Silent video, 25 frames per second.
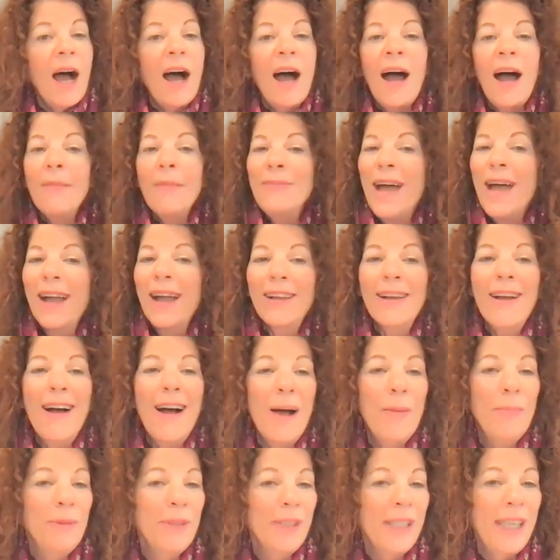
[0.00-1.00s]
I'm not
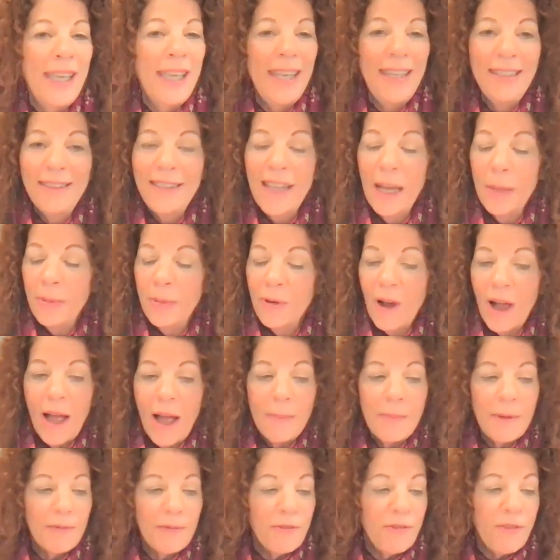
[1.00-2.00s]
complicated, Deborah.
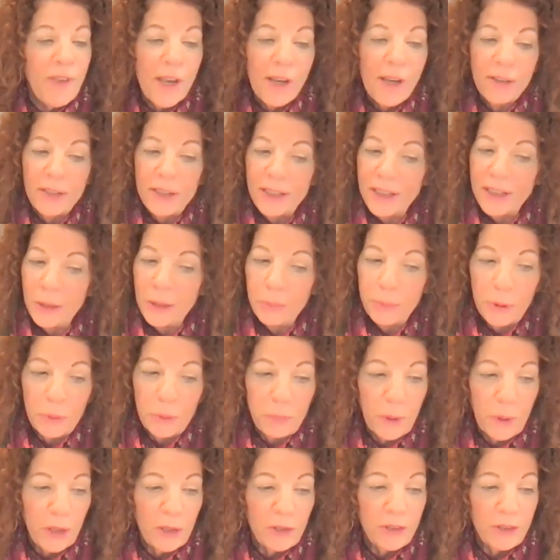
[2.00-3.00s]
I'm a very simple
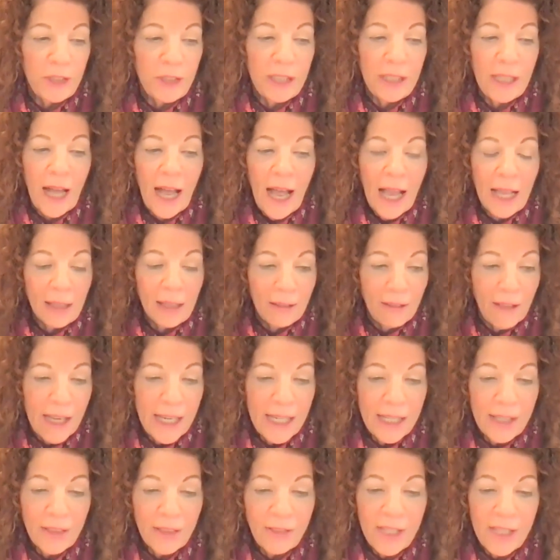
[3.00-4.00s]
person. I
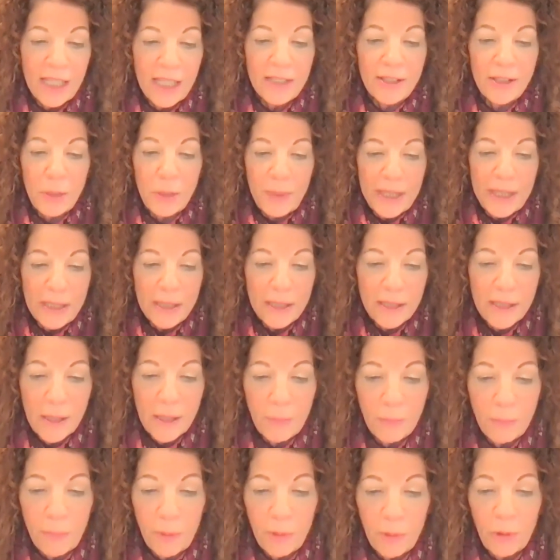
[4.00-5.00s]
like things to be
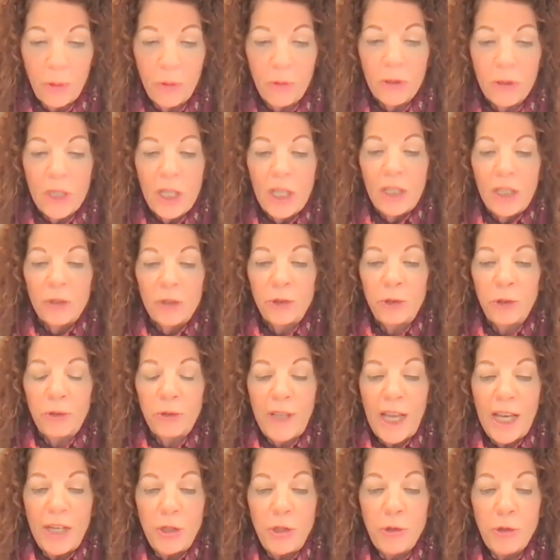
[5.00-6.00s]
simple so
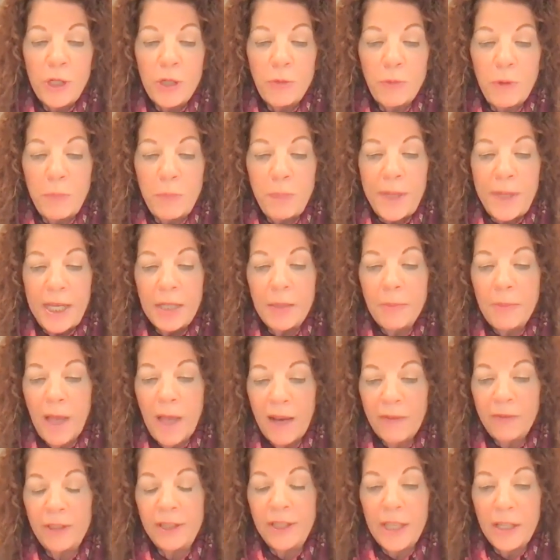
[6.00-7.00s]
that you can repeat them
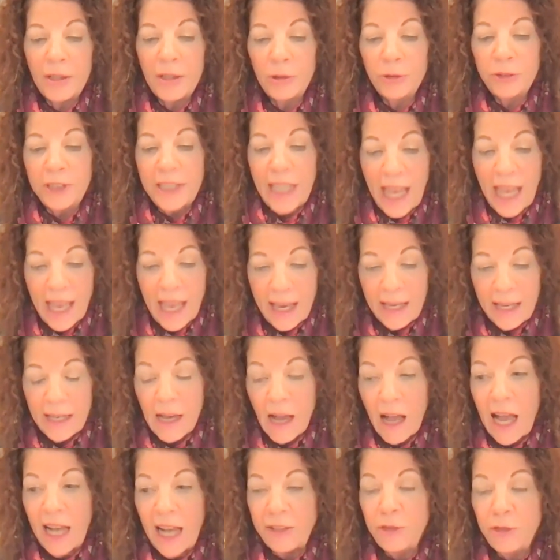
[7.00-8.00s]
every single
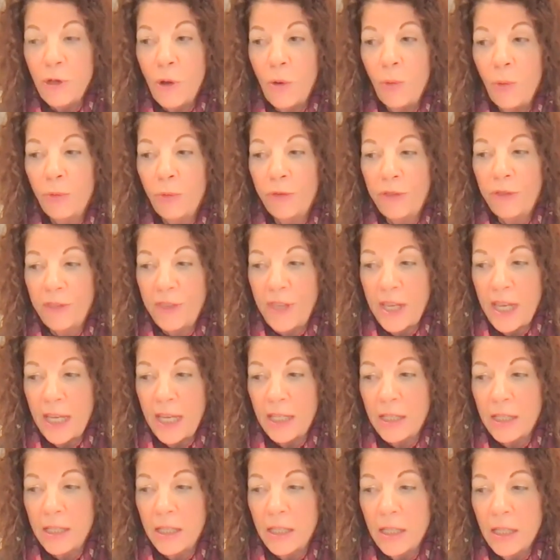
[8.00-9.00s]
day. I don't
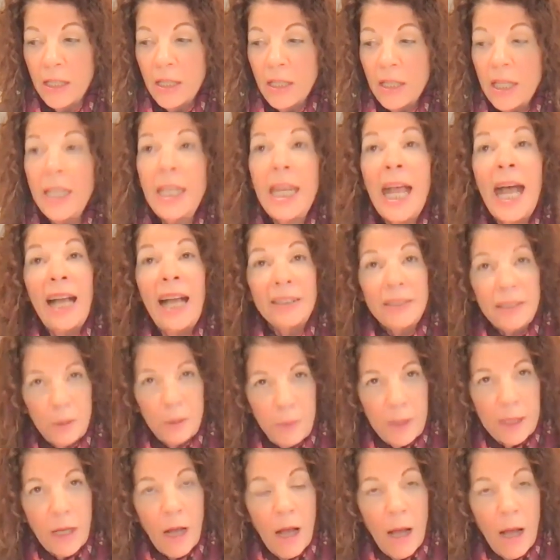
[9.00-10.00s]
think it has to
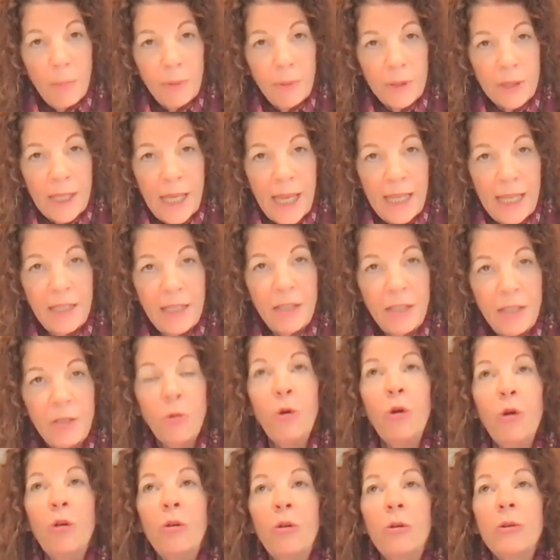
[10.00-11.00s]
be complicated
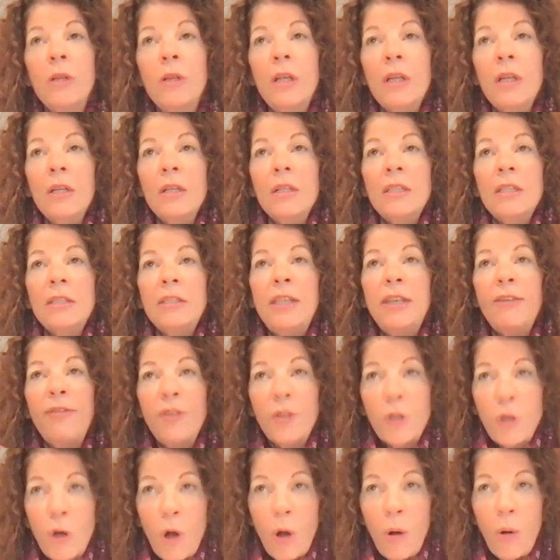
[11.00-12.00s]
or
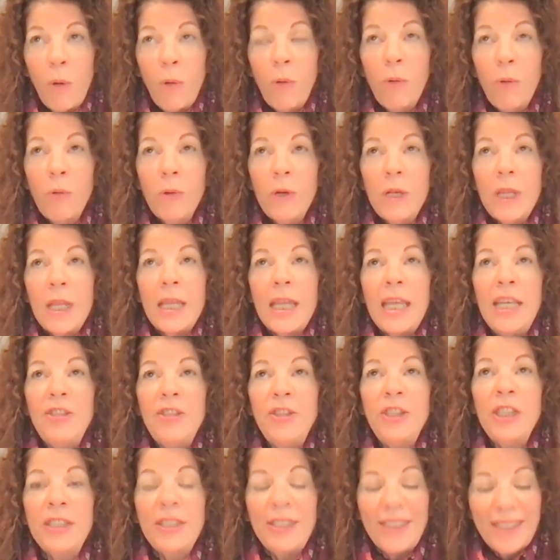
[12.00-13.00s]
difficult. It's
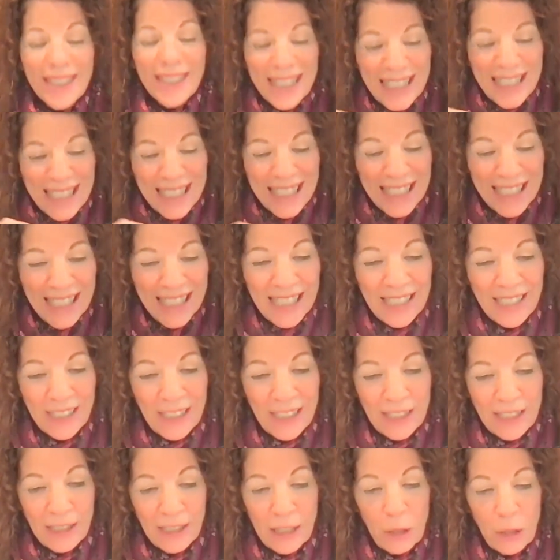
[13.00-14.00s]
just this
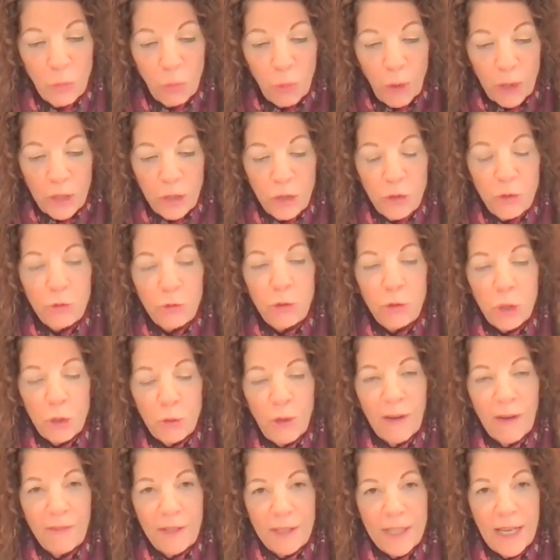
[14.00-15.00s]
consistency. What do you
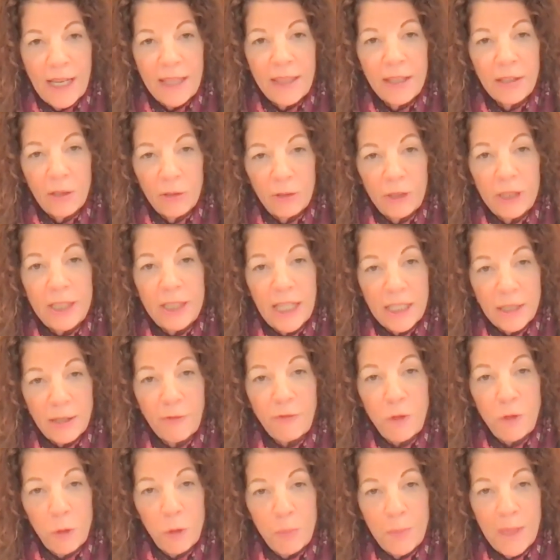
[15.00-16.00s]
do every day that only takes a
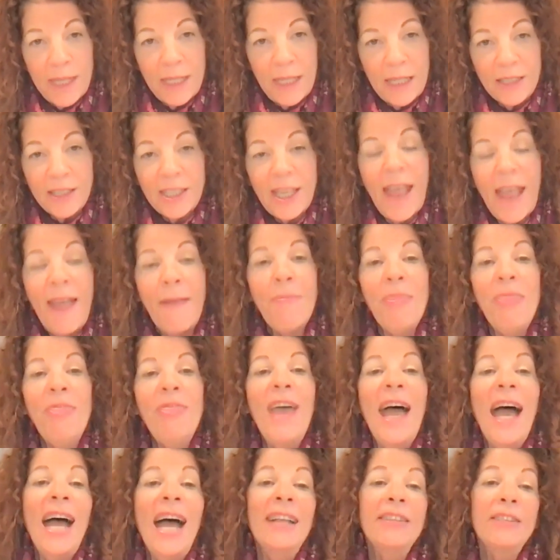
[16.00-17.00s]
few minutes? And
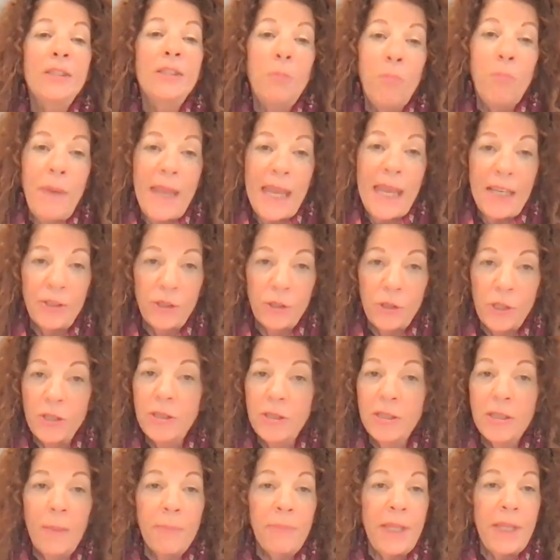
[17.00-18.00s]
that's based on
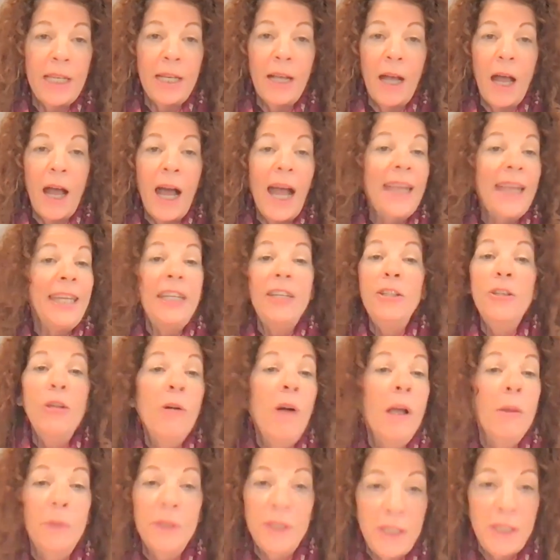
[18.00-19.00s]
something I didn't know
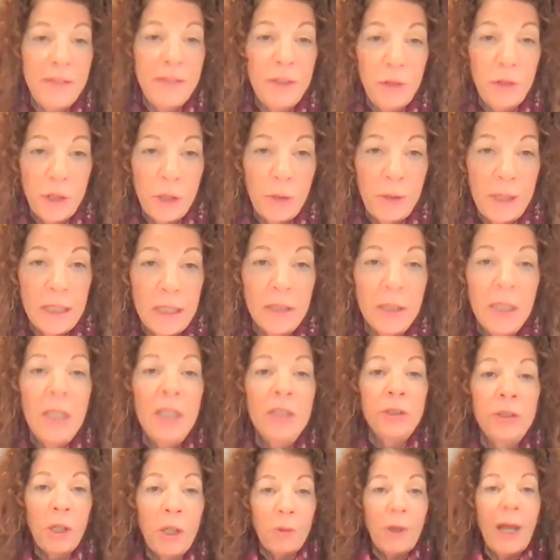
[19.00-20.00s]
I was even doing.
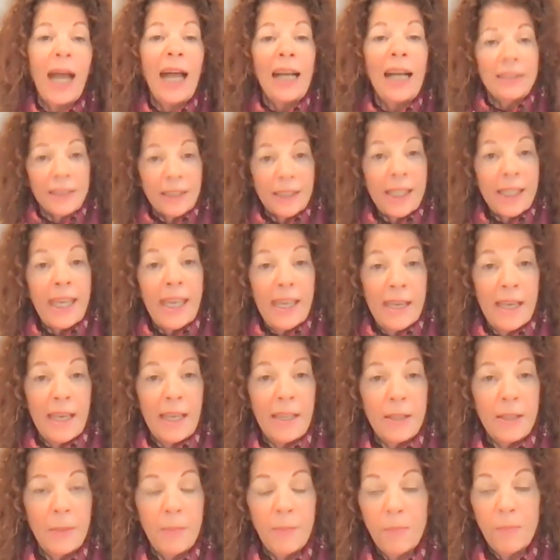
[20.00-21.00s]
So as a
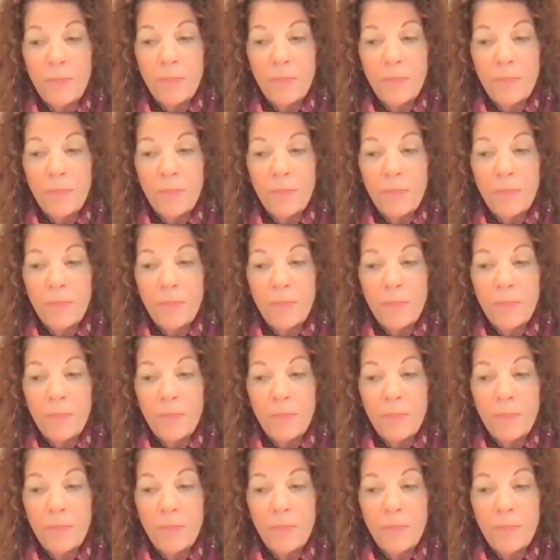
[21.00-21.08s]
kid,